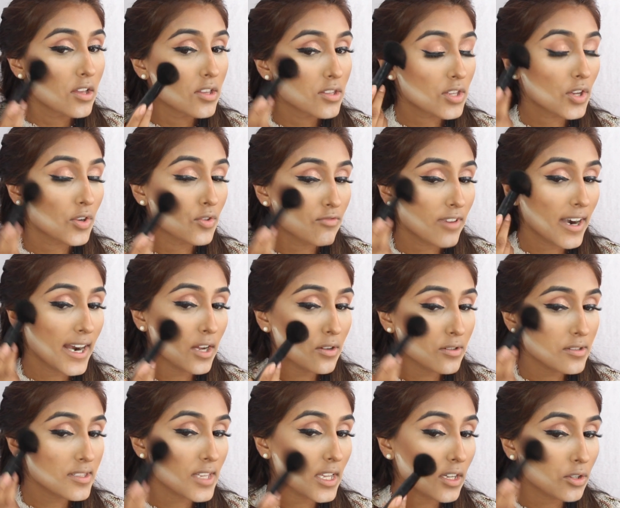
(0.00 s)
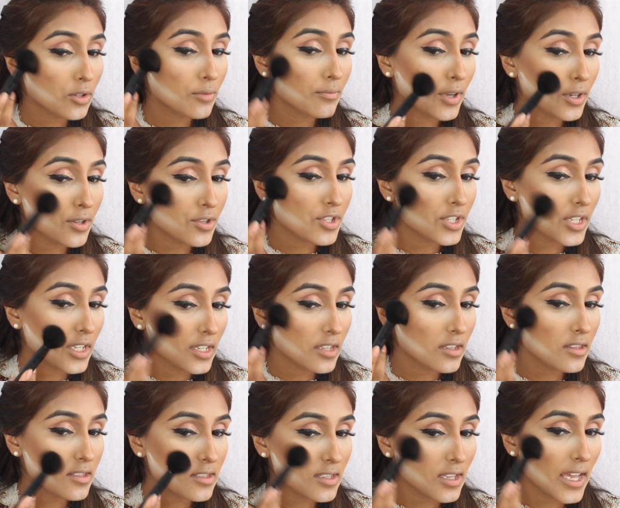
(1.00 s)
So round circle
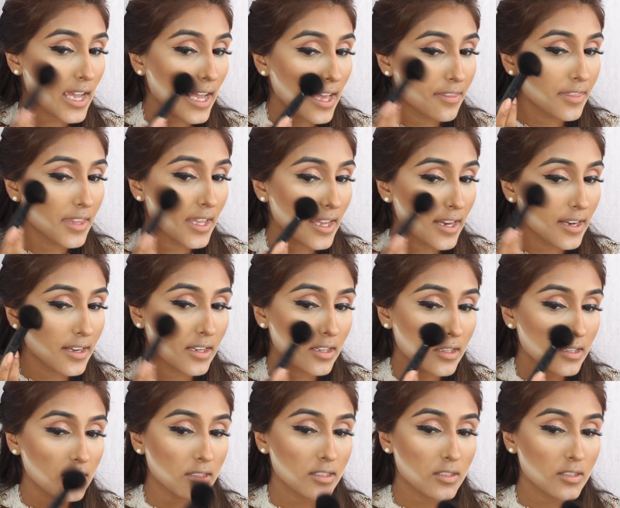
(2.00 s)
motions and then